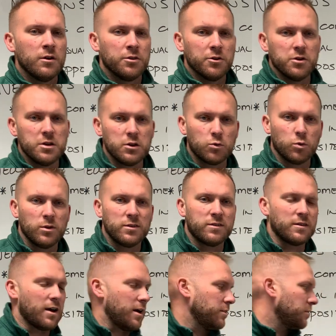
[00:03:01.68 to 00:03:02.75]
they're equal in
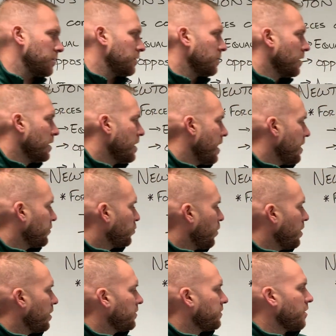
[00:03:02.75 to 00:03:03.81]
sizes, as
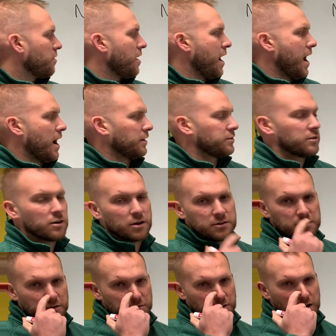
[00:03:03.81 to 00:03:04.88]
well as they're acting on
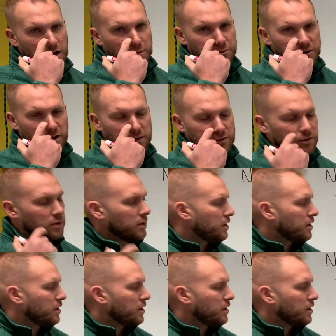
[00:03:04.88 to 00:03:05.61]
different objects.